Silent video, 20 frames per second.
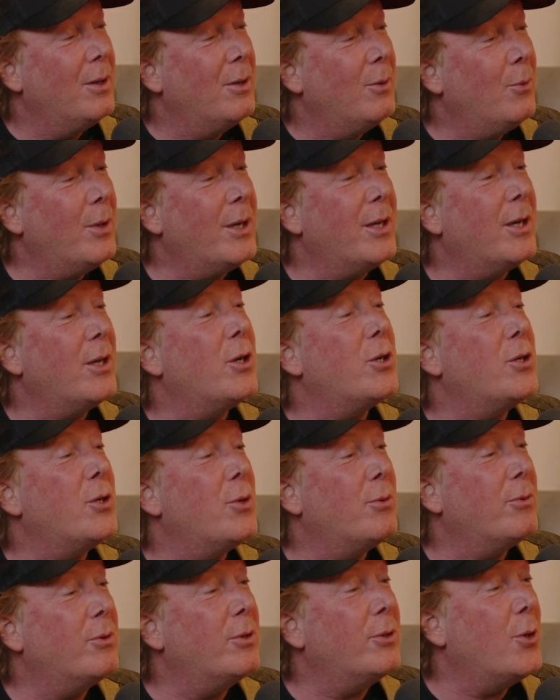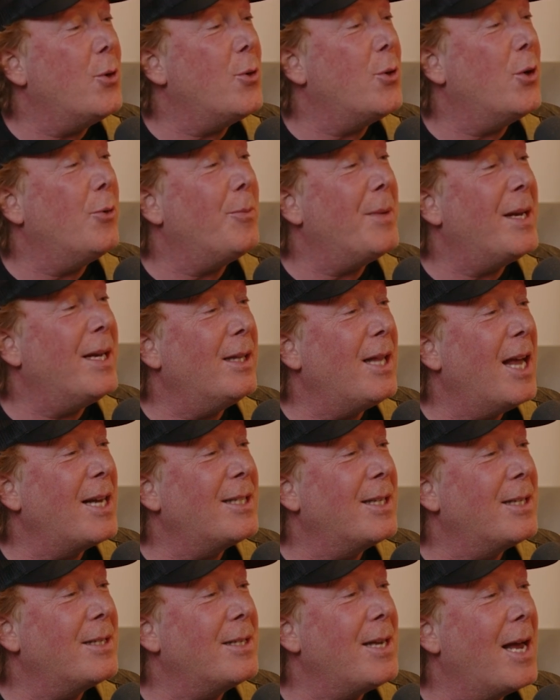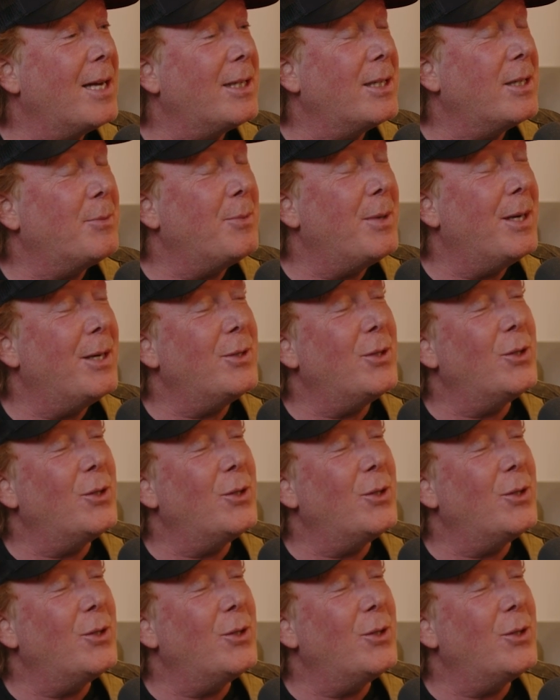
What are you going to do? Google me, LexisNexis me?